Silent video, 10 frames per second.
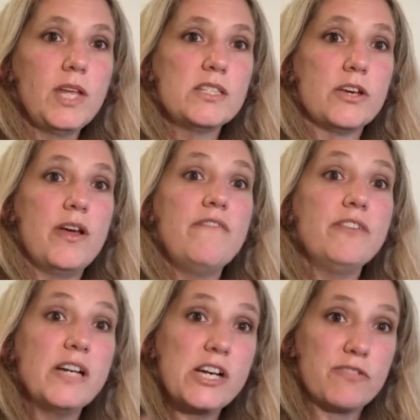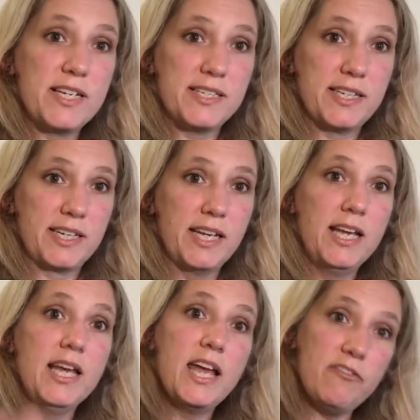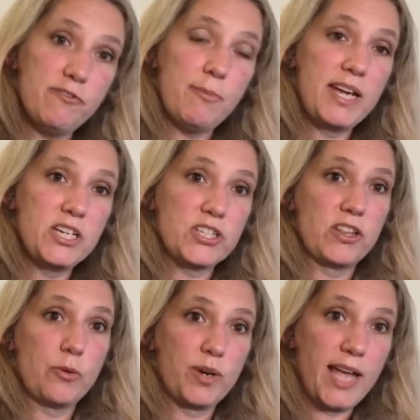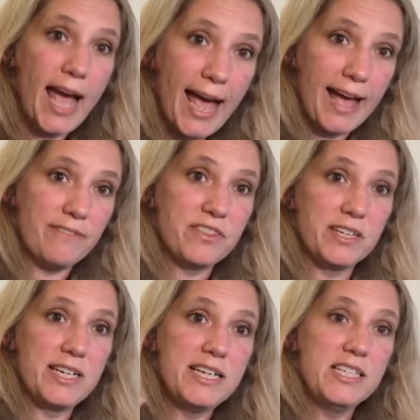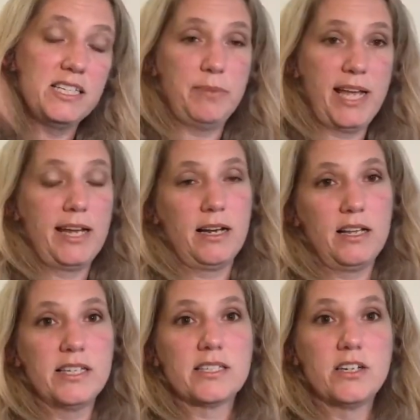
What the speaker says: So ever increasing information that we have that needs to be analysed,